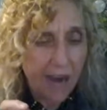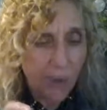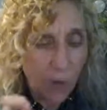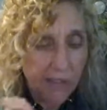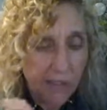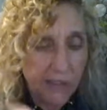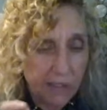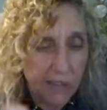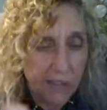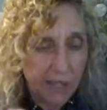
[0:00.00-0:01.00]
way it's
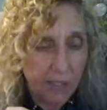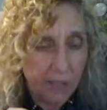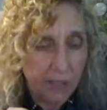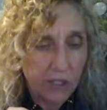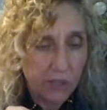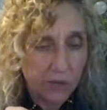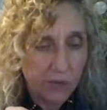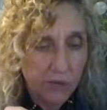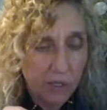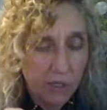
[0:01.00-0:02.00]
designed to be used,